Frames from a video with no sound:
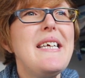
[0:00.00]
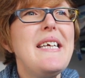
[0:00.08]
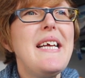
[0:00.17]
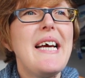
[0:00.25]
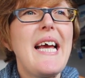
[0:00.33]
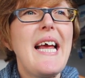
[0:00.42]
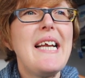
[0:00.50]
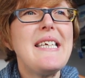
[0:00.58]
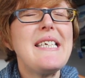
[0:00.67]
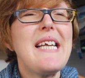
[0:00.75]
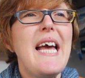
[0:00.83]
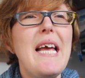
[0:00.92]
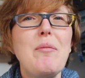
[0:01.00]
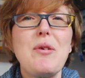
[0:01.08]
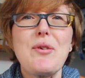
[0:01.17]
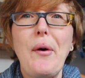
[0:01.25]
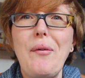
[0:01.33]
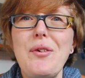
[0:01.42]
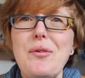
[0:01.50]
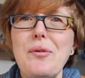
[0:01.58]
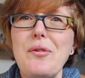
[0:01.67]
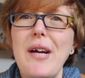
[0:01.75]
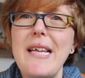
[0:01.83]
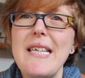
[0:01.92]
Yeah, and he was
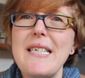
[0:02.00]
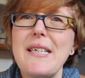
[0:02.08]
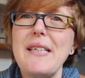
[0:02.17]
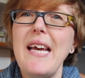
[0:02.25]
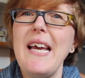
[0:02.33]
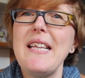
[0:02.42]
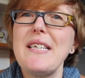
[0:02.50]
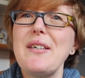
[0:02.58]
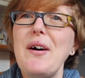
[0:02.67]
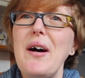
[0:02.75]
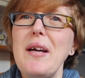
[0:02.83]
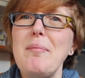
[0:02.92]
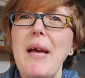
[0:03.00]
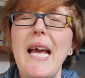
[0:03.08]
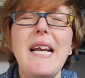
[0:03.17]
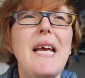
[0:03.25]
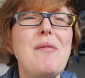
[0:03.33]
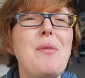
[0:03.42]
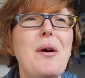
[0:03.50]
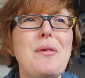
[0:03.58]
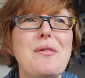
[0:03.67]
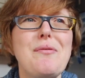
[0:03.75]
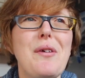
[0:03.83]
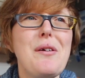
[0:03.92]
offshore at the time, and he
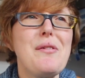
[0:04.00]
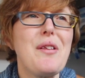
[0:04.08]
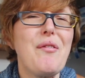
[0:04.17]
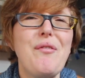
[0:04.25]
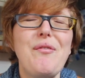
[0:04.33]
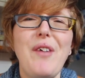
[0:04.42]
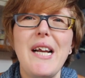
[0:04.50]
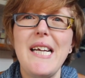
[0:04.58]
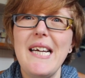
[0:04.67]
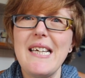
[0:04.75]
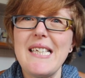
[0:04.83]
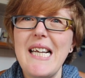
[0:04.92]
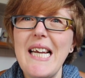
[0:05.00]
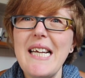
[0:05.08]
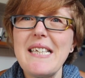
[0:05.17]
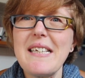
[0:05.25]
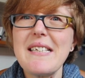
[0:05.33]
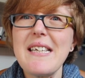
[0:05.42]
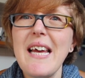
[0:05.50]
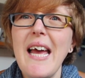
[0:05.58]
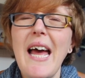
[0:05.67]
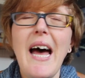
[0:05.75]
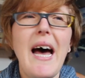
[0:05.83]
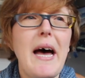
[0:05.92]
wrote the funniest letters.
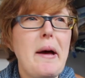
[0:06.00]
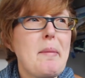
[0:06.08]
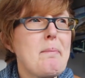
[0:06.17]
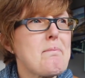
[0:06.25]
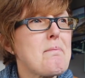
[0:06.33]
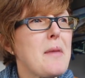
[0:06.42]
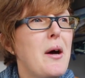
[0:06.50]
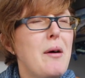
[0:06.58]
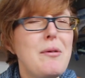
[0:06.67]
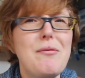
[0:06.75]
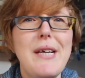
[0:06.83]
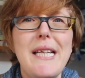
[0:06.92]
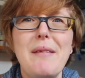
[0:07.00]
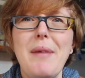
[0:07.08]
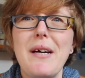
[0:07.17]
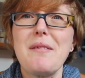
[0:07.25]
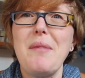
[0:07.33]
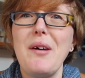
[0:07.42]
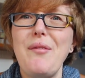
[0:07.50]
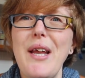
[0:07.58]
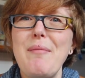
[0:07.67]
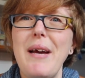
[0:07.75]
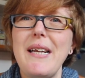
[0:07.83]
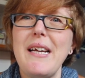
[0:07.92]
I would read them out to my
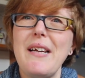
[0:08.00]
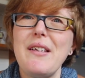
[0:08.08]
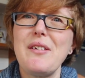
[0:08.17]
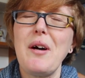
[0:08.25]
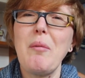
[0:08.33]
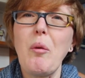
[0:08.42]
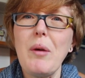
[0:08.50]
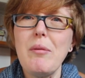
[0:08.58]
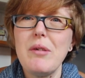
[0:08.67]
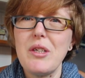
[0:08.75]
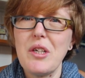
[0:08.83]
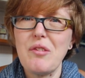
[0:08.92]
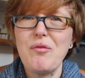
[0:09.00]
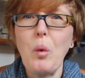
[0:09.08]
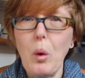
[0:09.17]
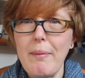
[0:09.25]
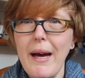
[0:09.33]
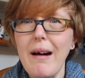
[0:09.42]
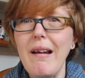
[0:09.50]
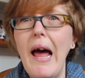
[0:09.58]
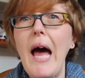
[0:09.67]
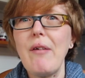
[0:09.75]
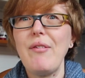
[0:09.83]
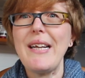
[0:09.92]
flatmate at the time, and we would just fall about
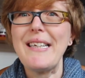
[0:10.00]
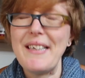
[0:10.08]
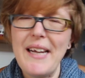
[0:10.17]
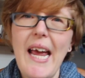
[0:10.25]
laughing.